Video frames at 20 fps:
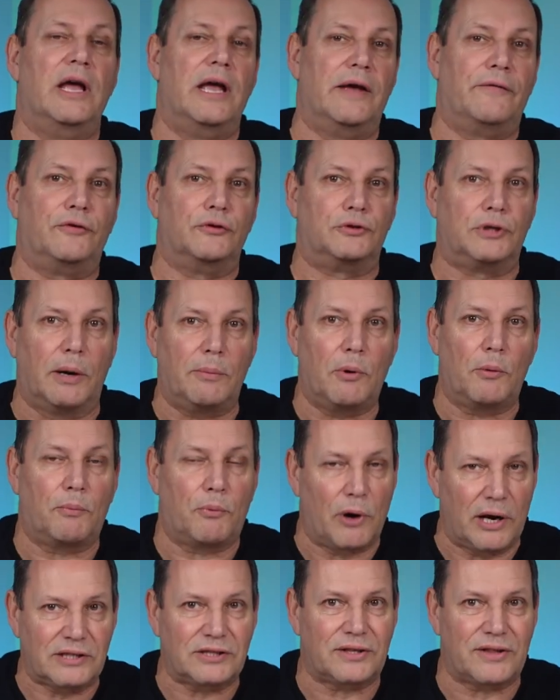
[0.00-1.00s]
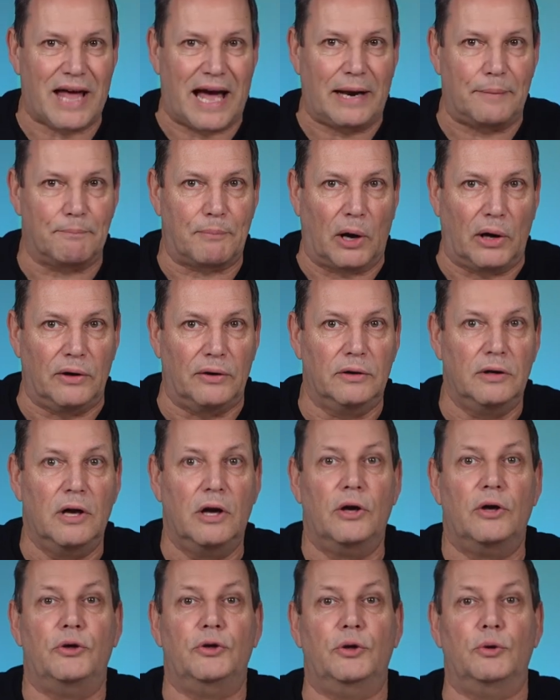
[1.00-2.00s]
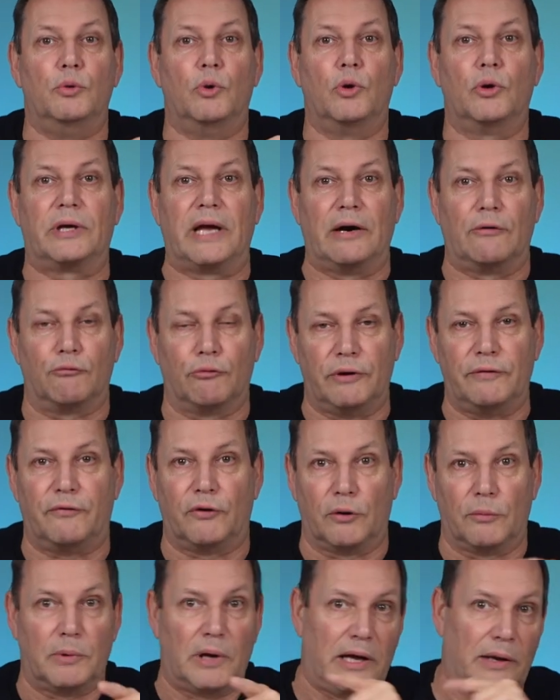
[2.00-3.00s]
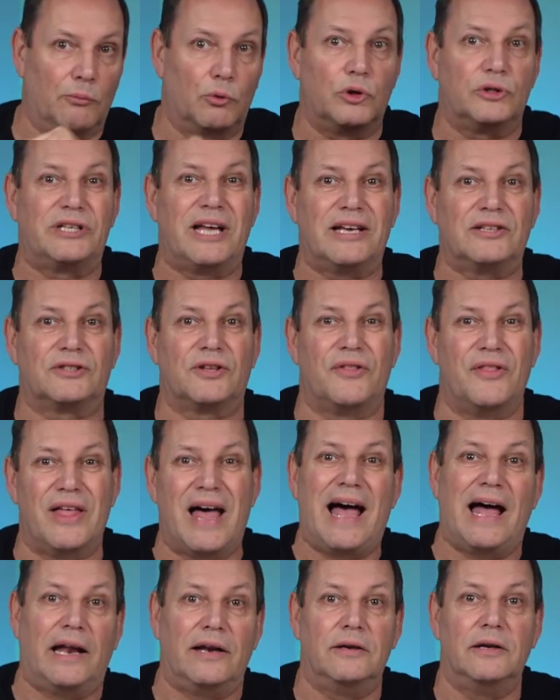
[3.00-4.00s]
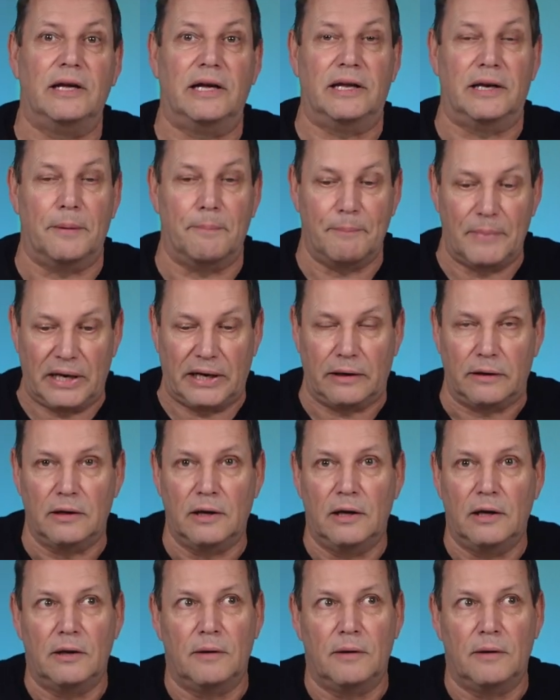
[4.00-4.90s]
If you double press that button, you will get reverb, and we'll test that in a minute.